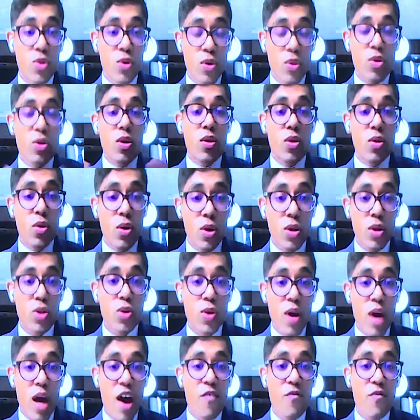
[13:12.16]
you're going to
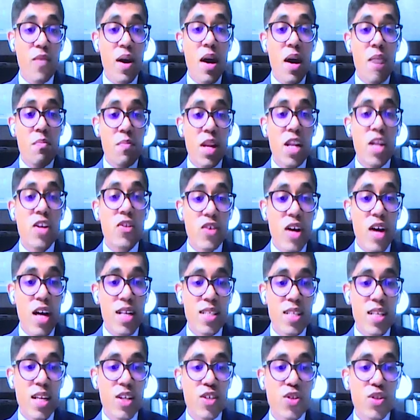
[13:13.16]
have many
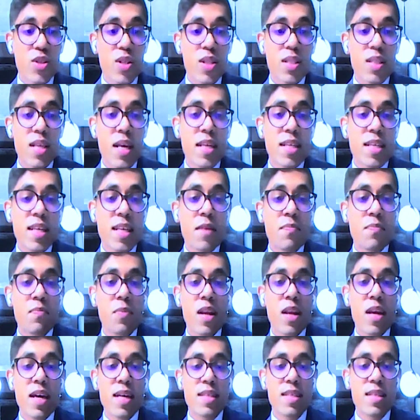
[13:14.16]
transactions that take
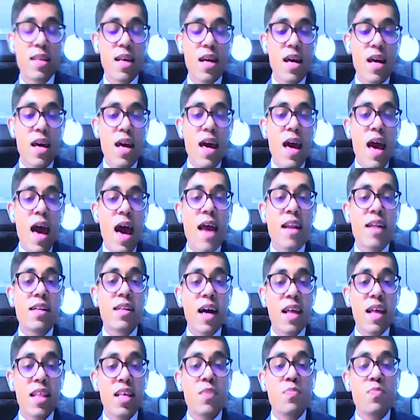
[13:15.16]
place. And another
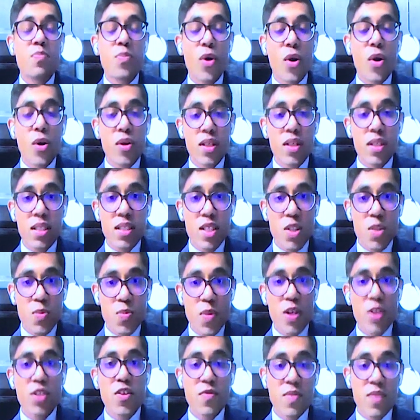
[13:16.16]
important aspect
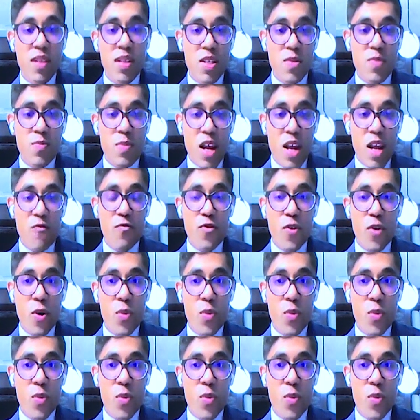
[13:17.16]
of these platforms